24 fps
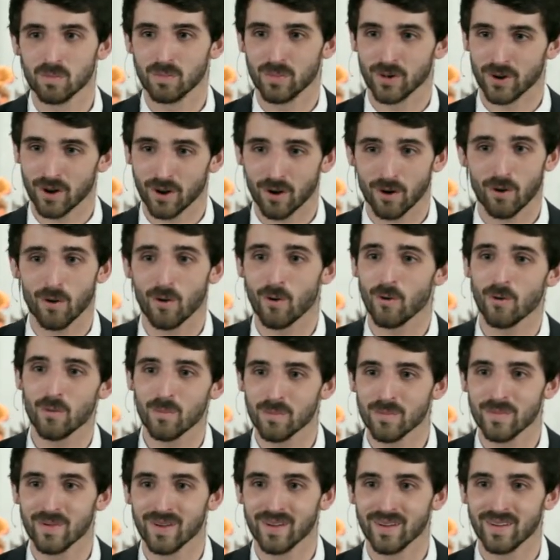but our
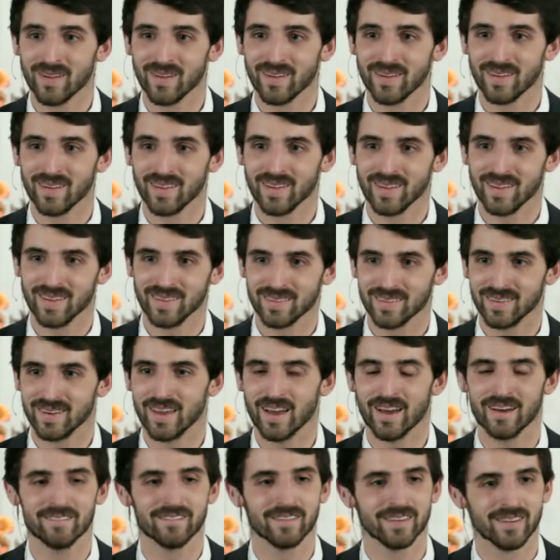home is in
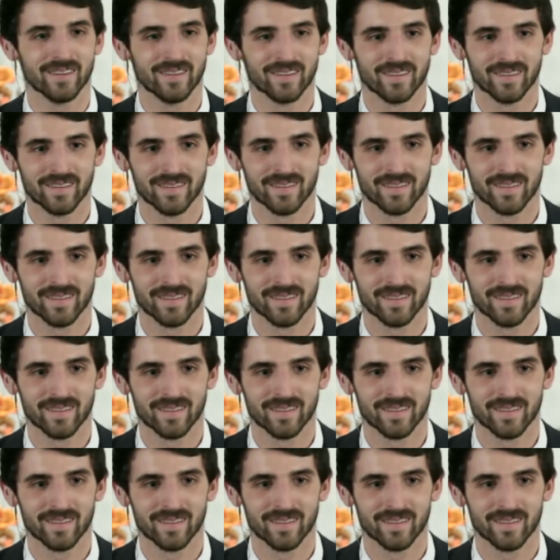heaven.